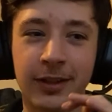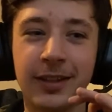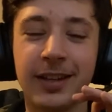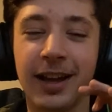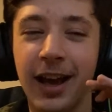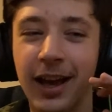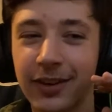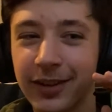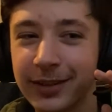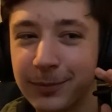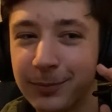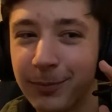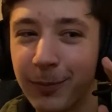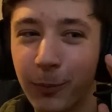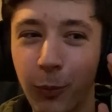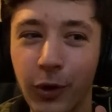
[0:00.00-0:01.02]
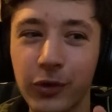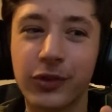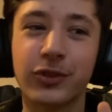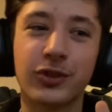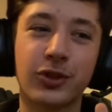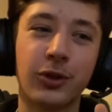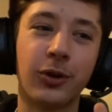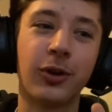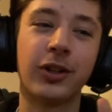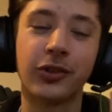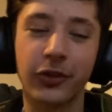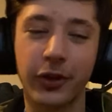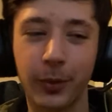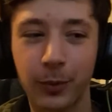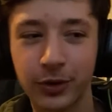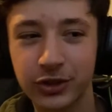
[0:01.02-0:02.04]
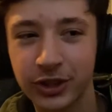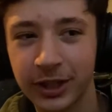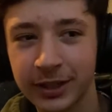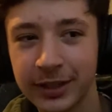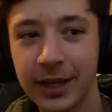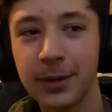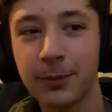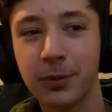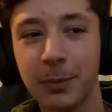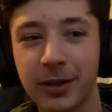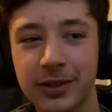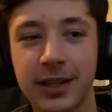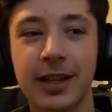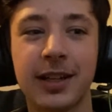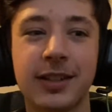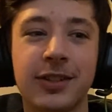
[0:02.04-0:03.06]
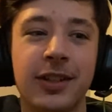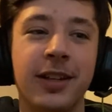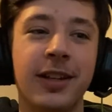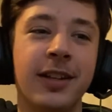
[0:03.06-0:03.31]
And I wasn't sure until I watched it again with my dad.